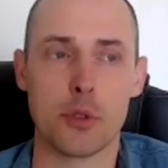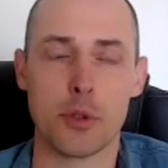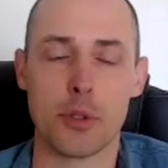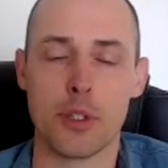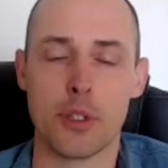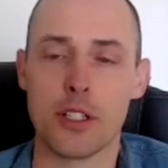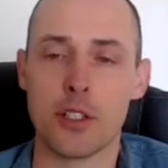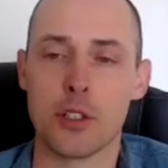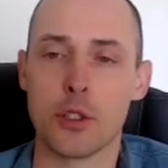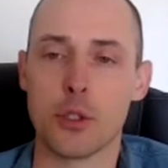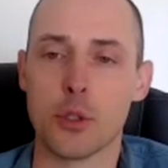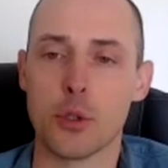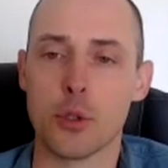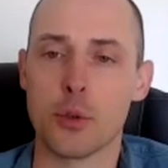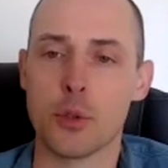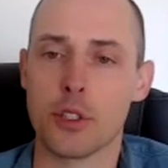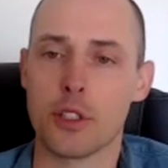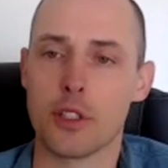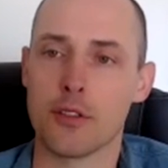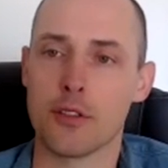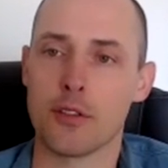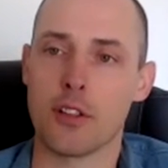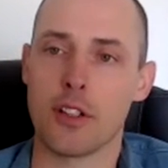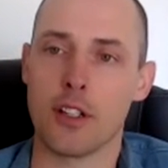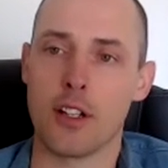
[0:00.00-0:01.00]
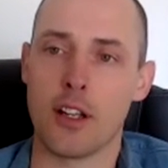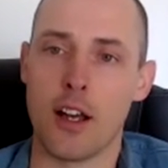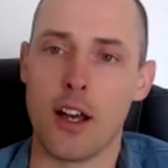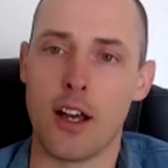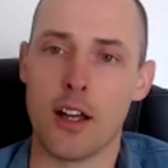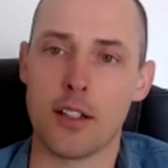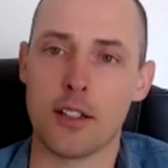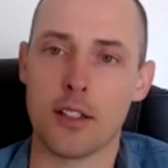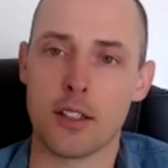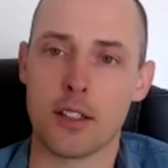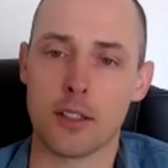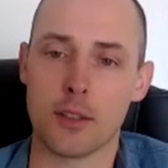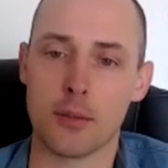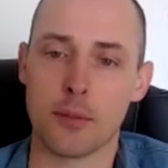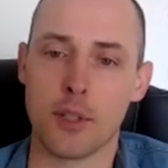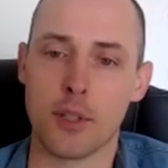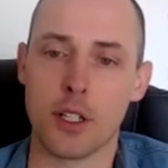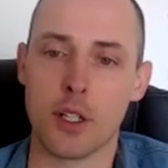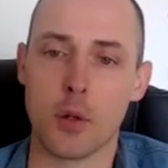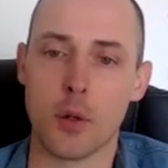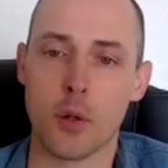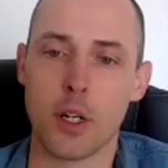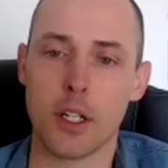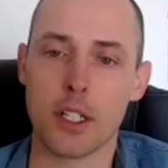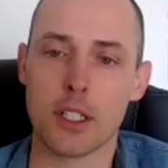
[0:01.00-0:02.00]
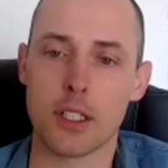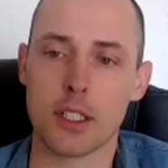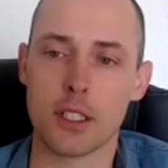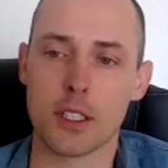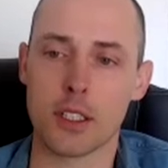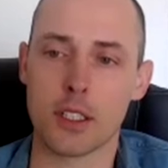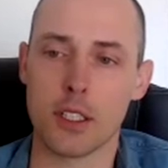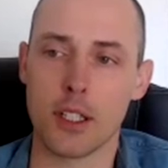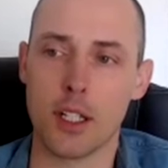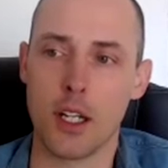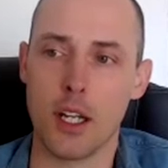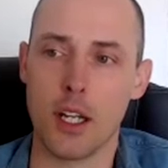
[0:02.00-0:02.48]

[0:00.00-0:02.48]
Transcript: intuitively answer my question,